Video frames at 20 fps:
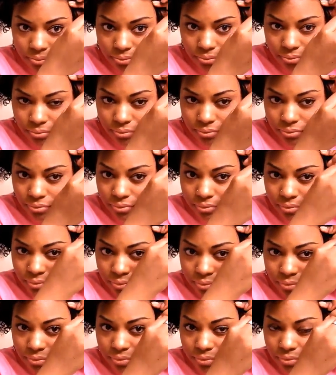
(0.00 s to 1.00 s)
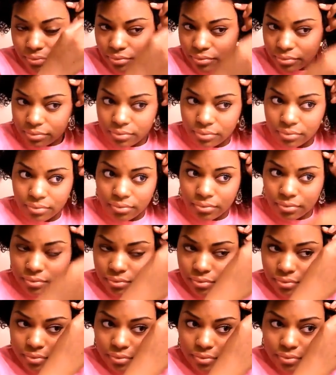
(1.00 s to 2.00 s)

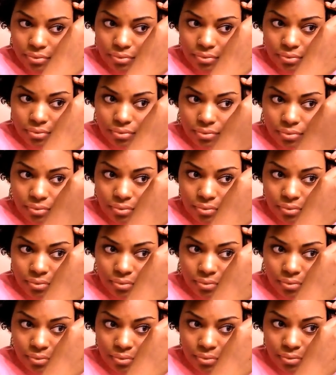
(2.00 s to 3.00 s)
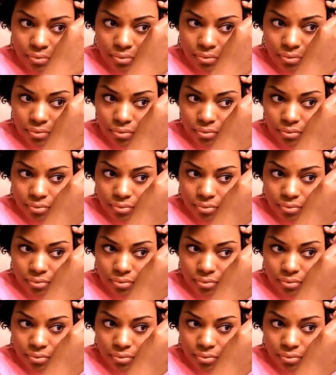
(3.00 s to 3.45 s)
Nothing is said.